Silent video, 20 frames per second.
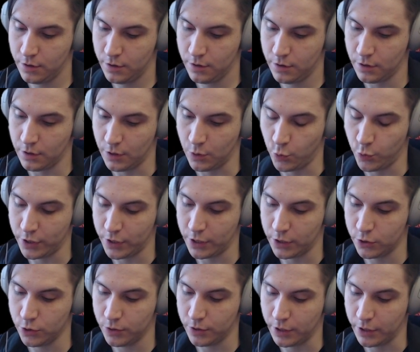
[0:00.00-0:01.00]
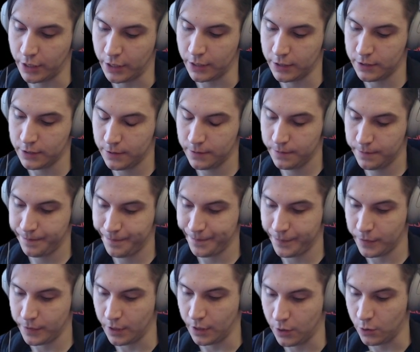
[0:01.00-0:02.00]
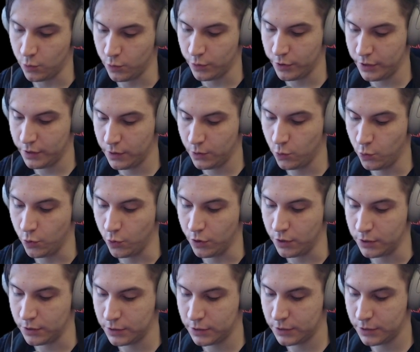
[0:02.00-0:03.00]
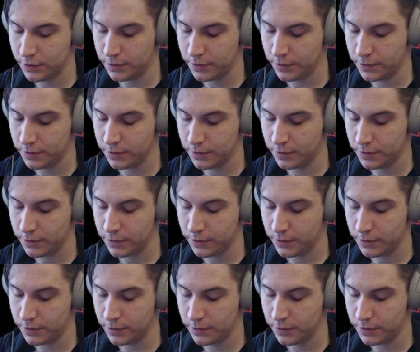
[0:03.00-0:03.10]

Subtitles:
And when I do that, I really want